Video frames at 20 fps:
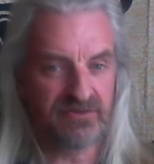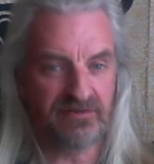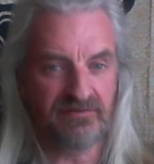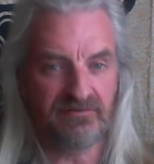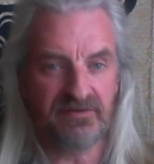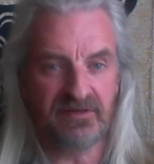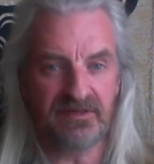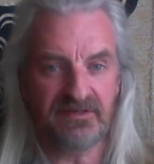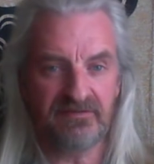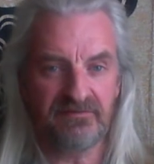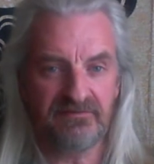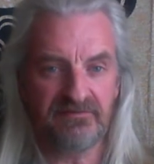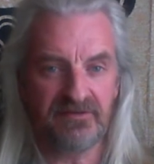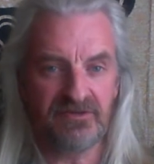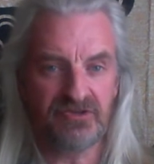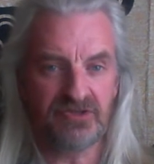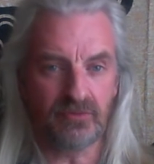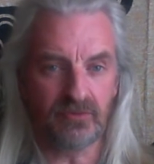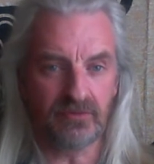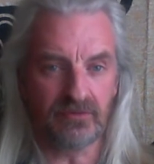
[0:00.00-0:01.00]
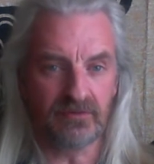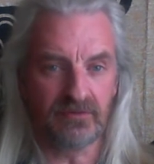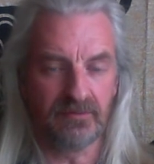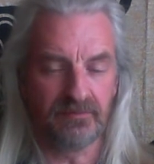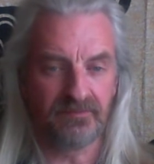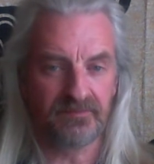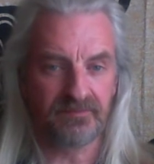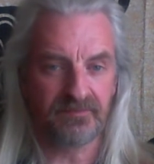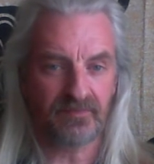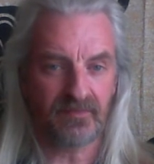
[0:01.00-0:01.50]
of the individual,
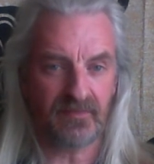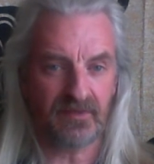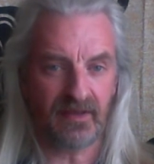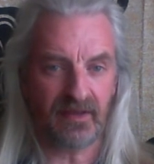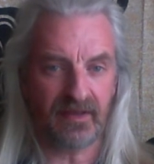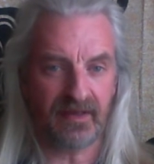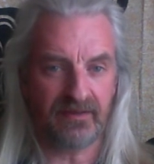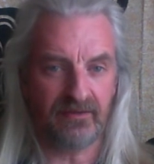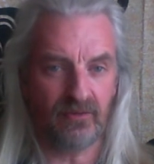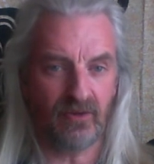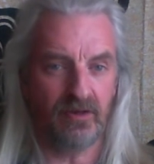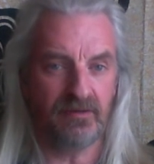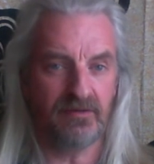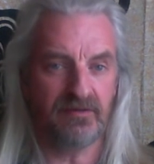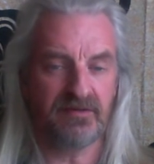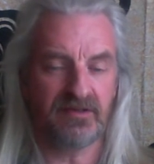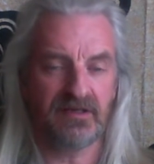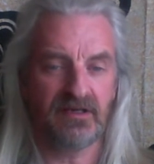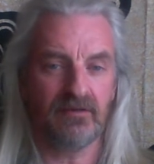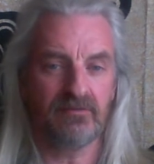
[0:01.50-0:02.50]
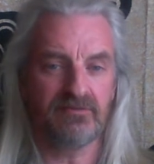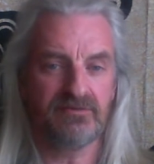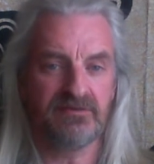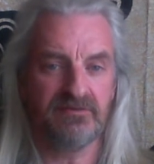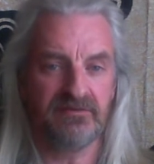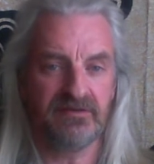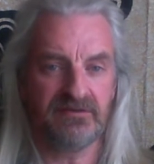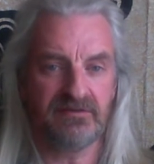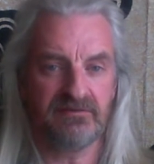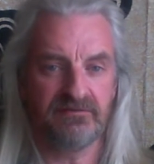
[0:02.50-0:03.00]
and not only the cult of
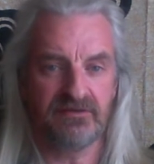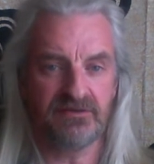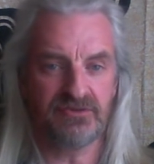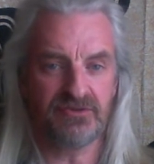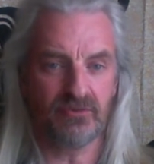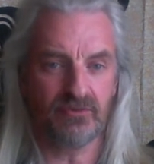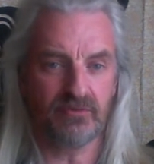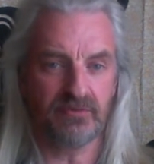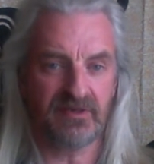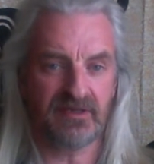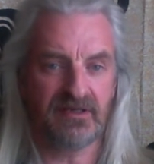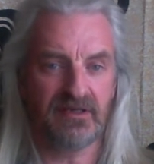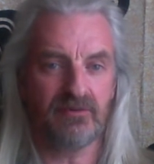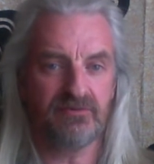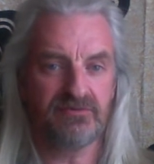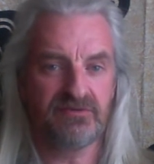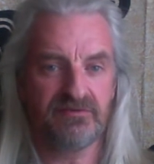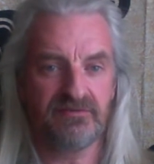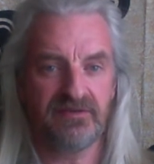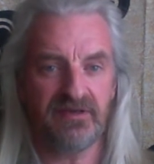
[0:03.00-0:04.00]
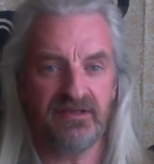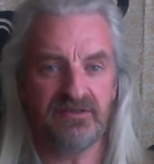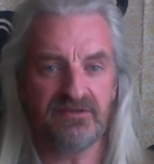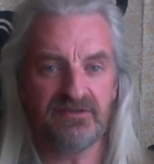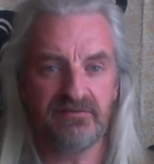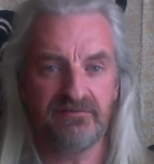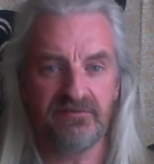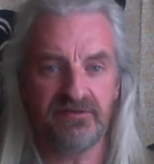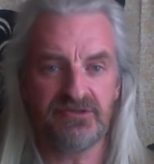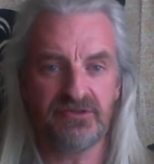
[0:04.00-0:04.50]
the individual, the cult of the
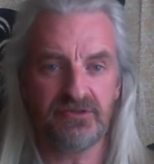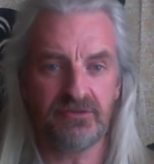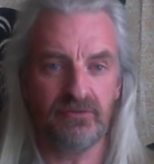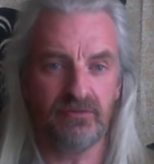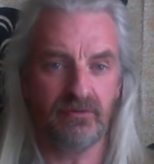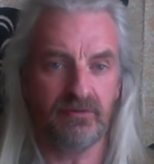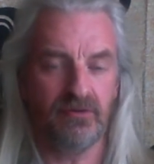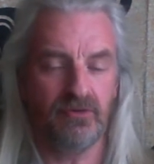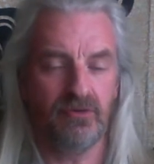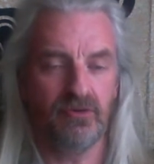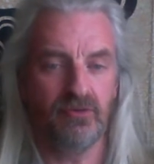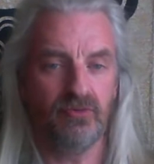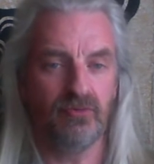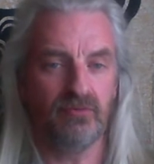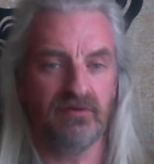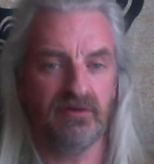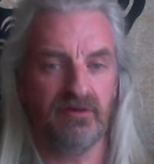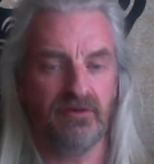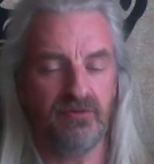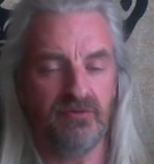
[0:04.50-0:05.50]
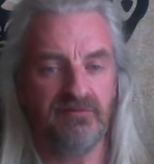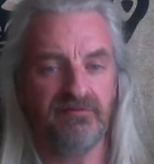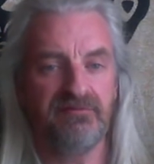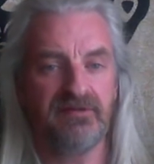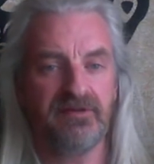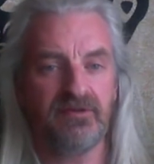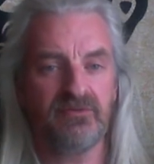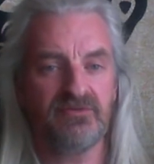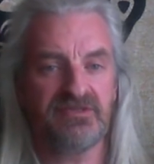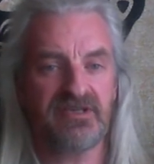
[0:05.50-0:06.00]
individual who
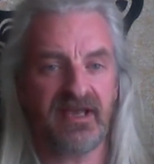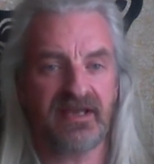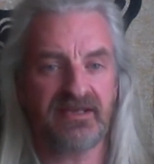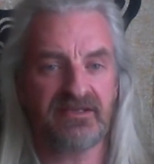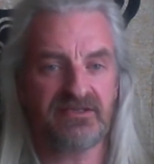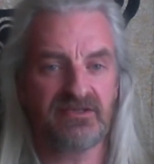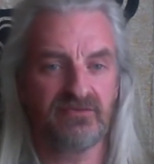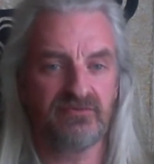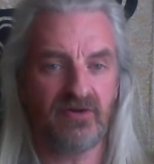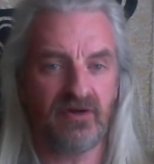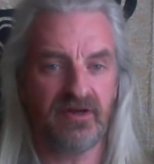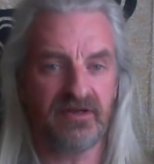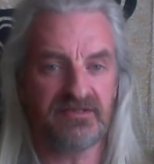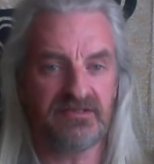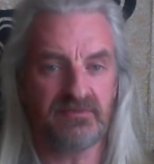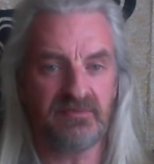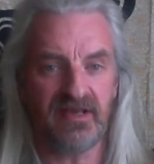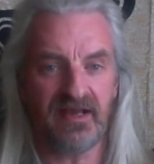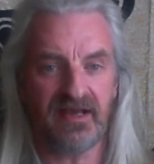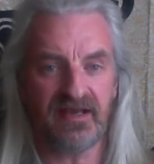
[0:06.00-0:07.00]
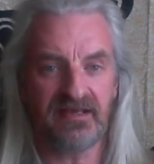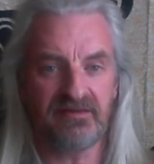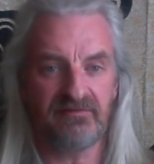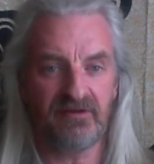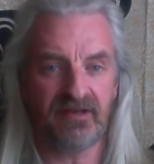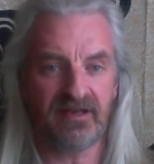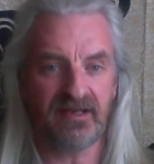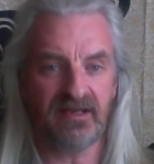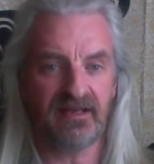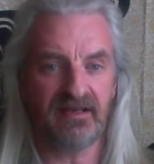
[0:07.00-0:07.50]
feels he has the right to behave
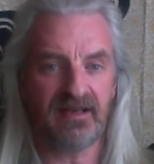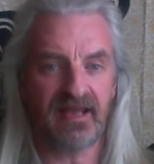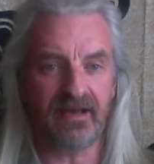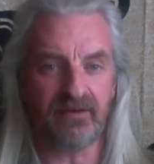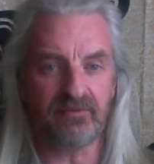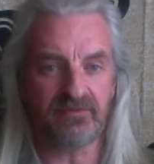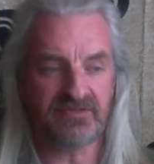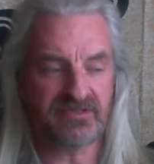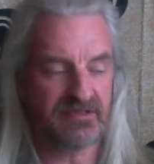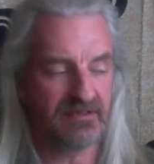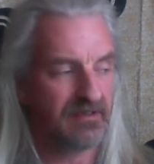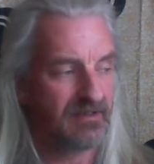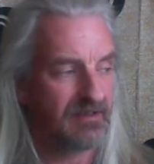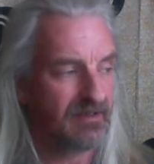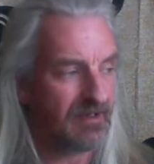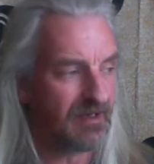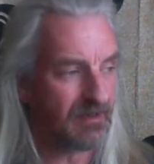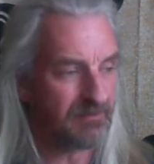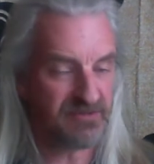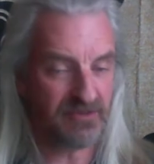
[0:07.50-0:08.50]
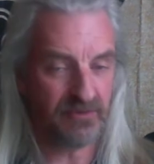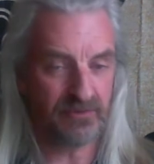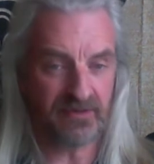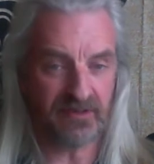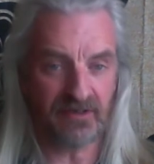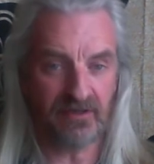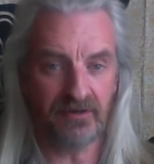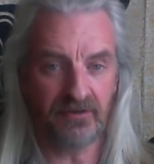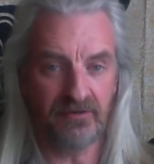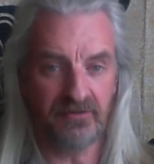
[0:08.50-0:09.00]
like a lout, up to and
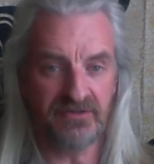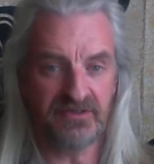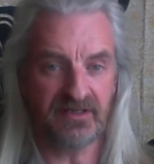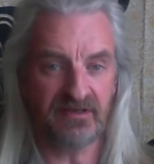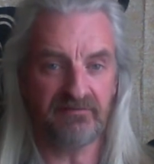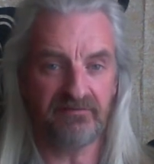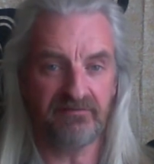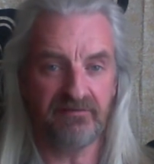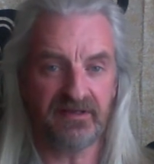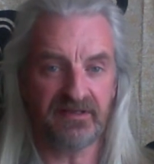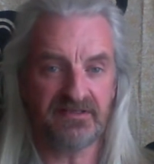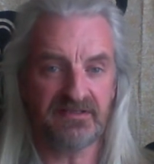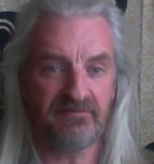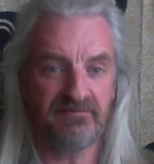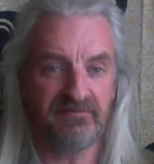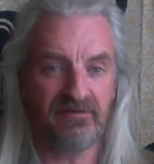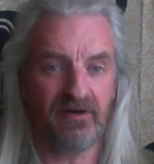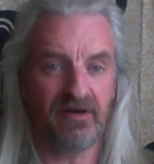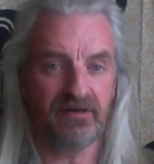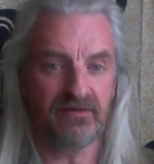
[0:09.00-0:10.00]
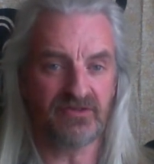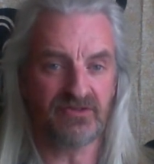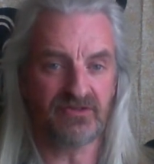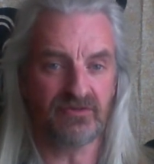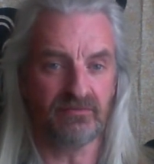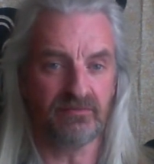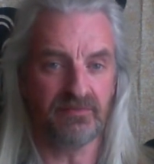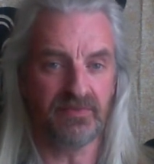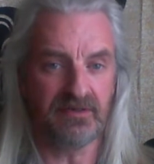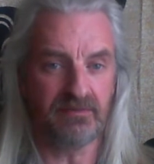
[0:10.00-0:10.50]
including inflicting violence
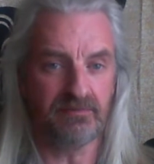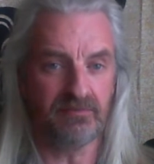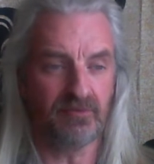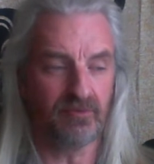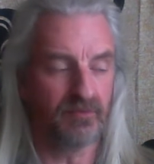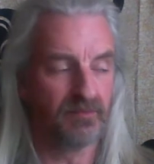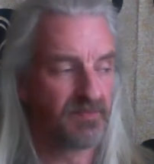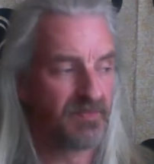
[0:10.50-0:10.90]
on people,